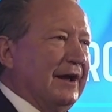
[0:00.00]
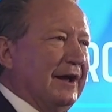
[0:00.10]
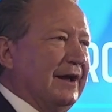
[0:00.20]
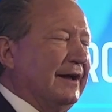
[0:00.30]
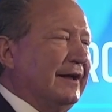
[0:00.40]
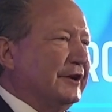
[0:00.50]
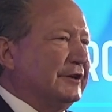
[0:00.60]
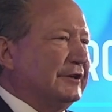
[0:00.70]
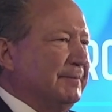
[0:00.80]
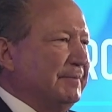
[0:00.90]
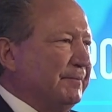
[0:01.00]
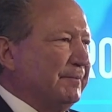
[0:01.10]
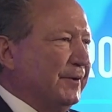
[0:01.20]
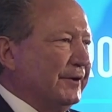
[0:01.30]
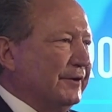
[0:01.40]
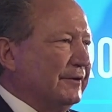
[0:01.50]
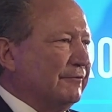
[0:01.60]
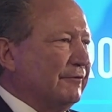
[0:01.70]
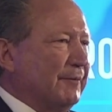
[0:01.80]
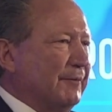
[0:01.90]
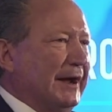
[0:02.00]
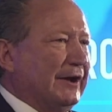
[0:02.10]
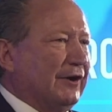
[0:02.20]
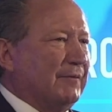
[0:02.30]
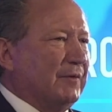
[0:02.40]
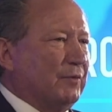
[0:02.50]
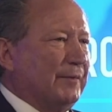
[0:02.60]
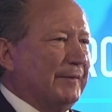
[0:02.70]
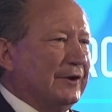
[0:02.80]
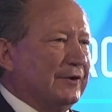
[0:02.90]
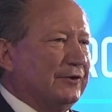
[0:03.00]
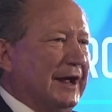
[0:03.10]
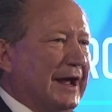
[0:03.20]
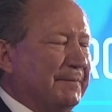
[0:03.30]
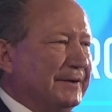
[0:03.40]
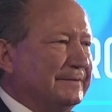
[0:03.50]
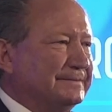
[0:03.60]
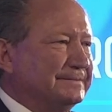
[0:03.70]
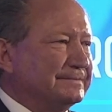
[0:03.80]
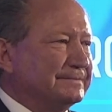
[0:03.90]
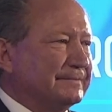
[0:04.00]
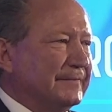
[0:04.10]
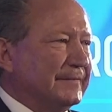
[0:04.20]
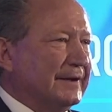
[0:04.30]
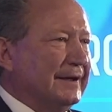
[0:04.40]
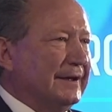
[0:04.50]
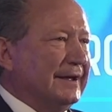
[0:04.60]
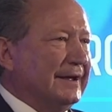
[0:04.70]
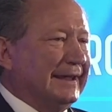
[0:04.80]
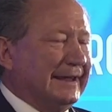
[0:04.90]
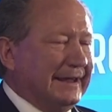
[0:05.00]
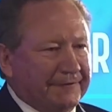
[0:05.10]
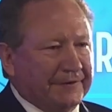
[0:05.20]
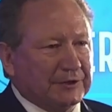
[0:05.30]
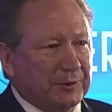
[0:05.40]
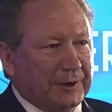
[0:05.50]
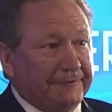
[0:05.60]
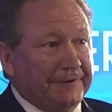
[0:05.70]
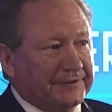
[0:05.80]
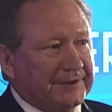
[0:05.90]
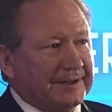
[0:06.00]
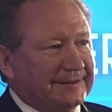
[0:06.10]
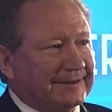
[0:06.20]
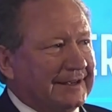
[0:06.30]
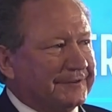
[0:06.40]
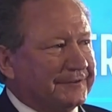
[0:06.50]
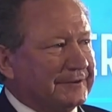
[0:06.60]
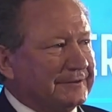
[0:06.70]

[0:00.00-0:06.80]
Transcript: the tipping point, runaway global warming, could happen, given 2050 is successful,